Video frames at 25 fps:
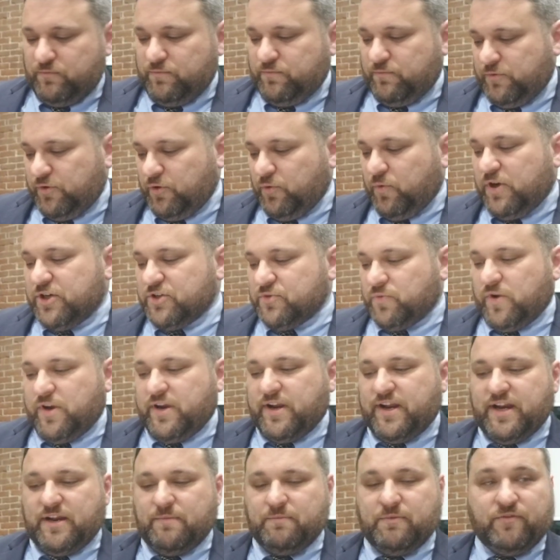was one
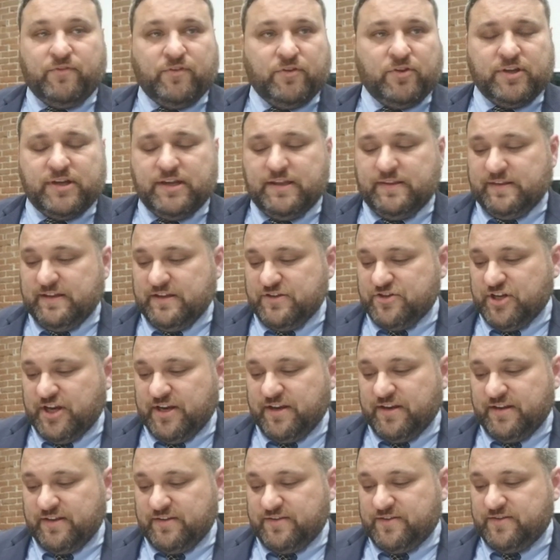item. If you're looking at the
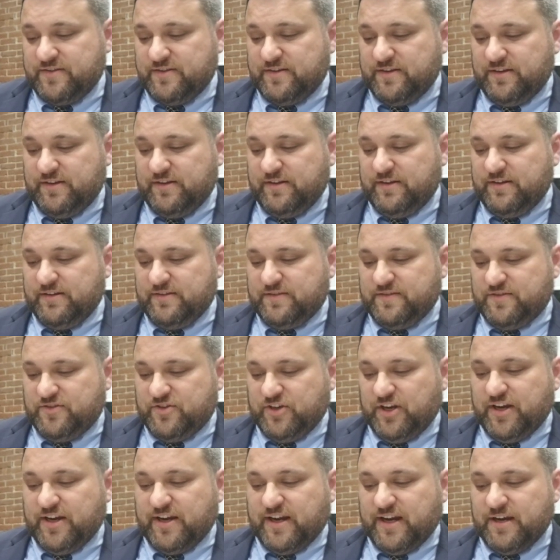agenda, it's
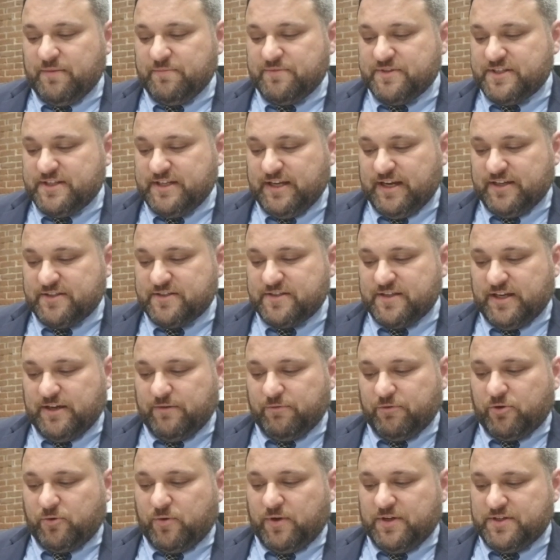agenda item 6, a
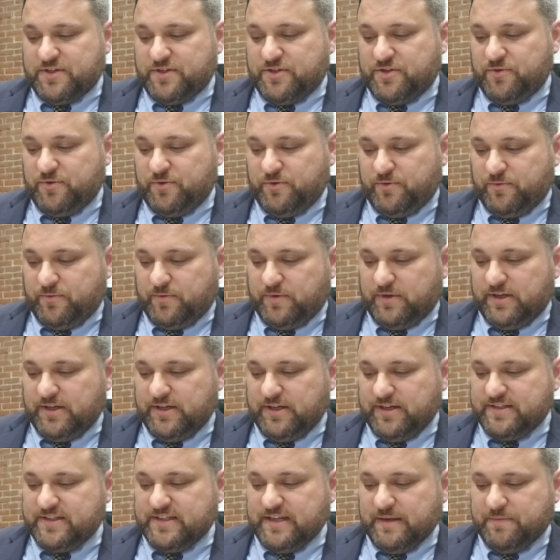request to
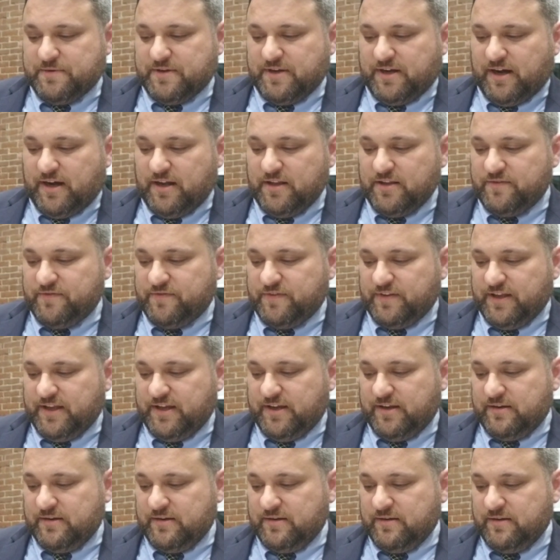accept Oliver
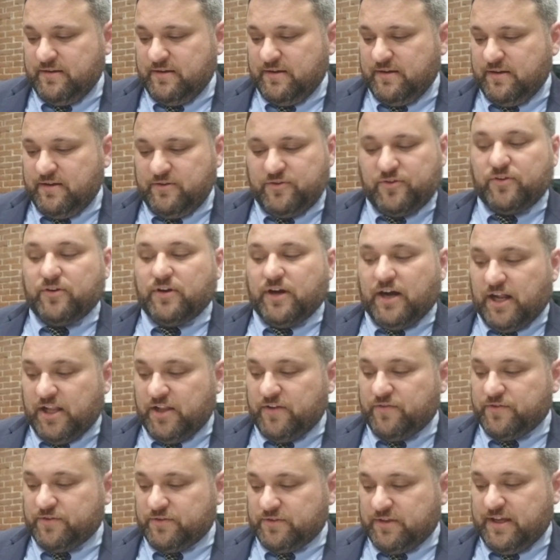
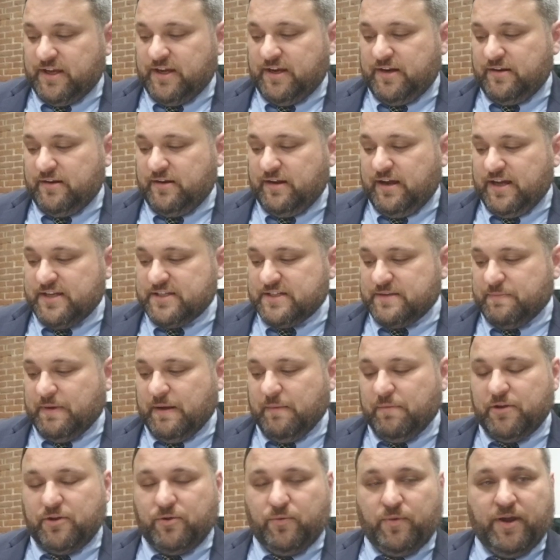Lane as a
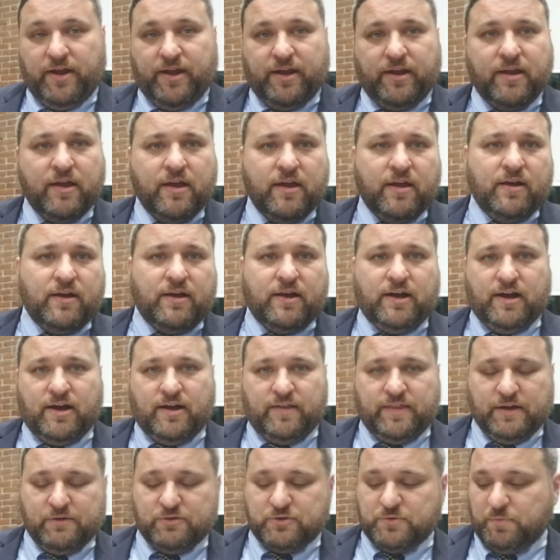public way.
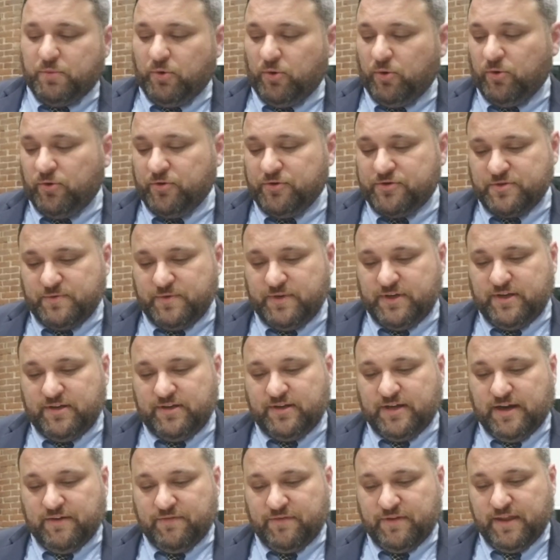That was pulled, so we
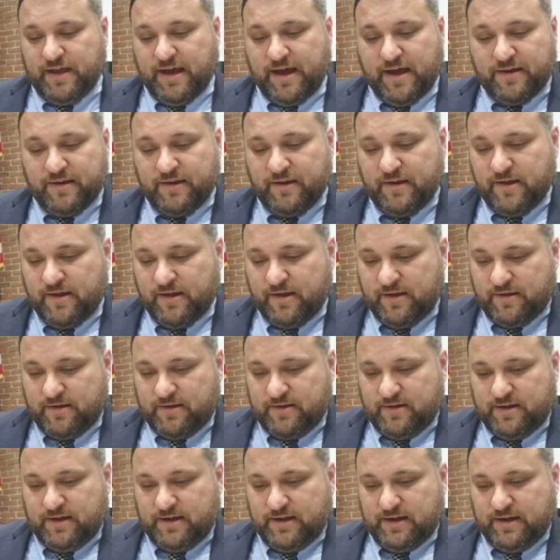didn't cover
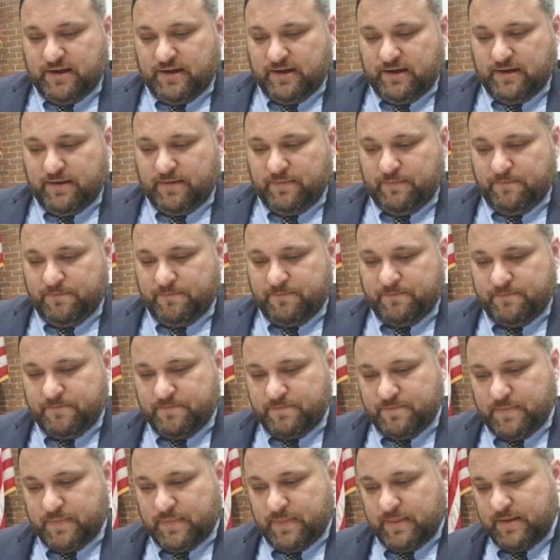that.
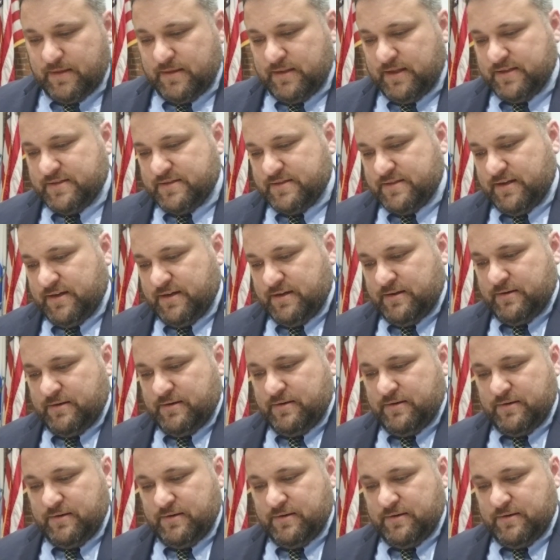That's done.